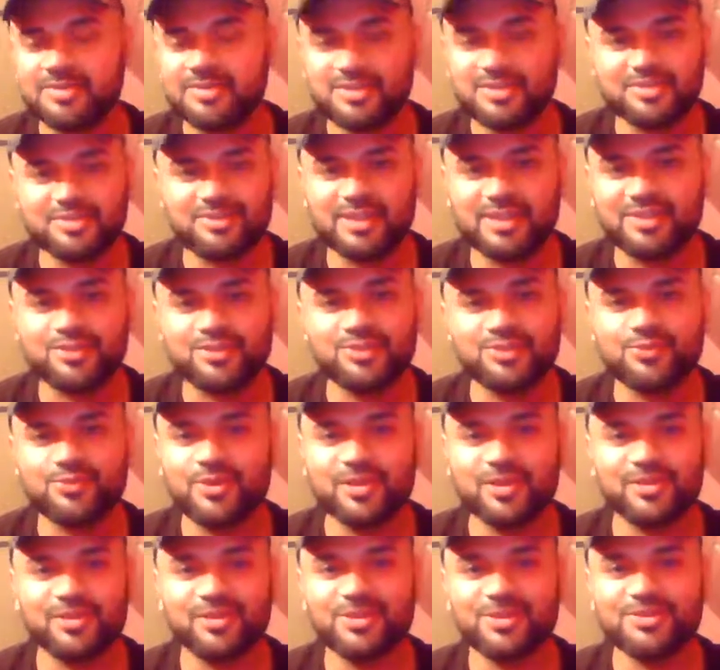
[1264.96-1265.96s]
just
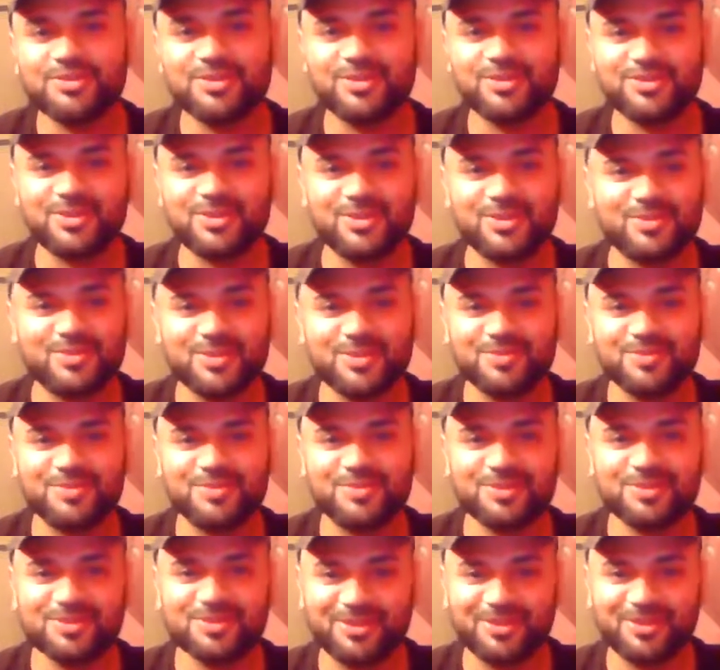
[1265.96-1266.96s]
want to listen to you. I'm
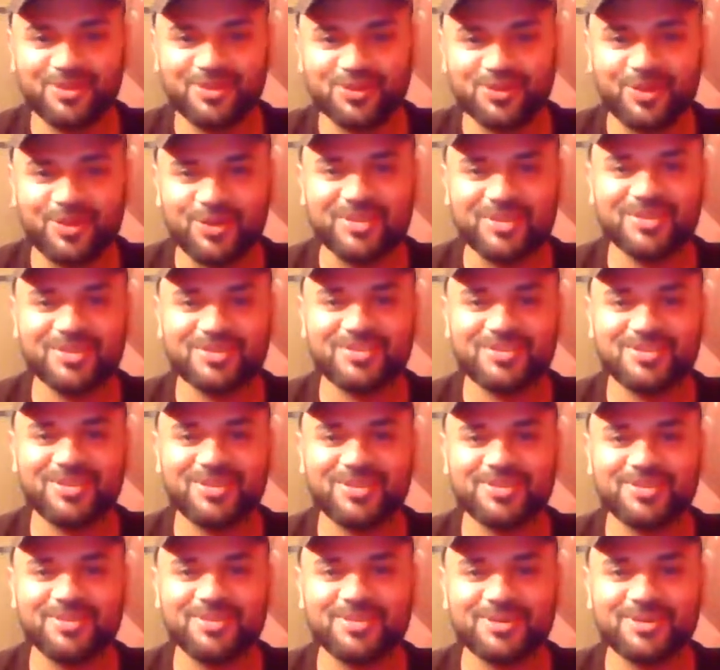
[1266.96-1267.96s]
just enjoying listening
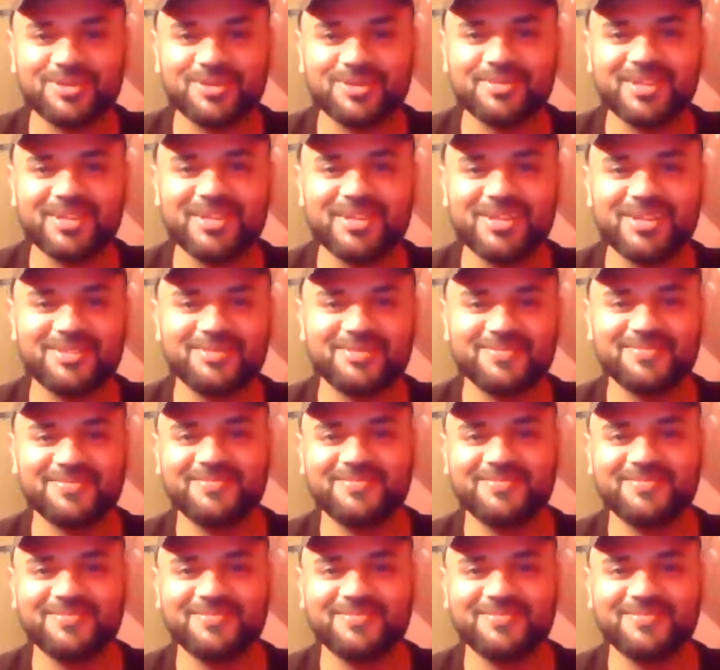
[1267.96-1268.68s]
to you explain.